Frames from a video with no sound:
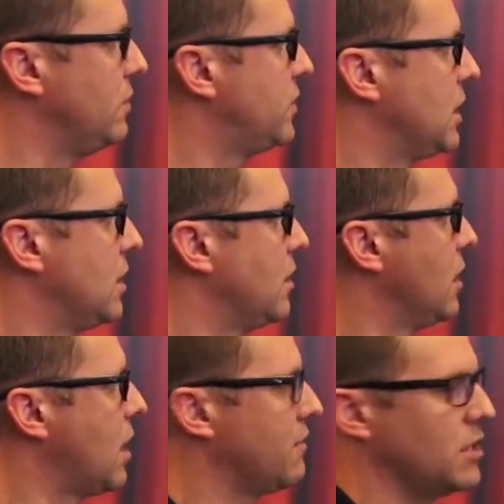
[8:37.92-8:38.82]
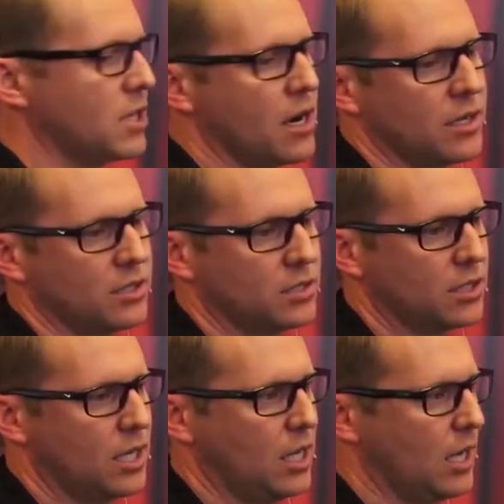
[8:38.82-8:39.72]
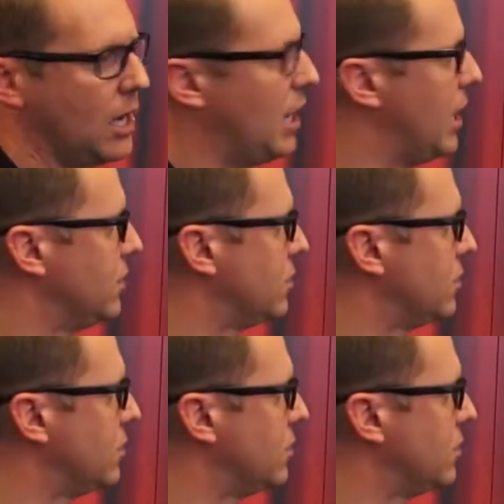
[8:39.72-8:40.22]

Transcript: seen it in a lot of these areas at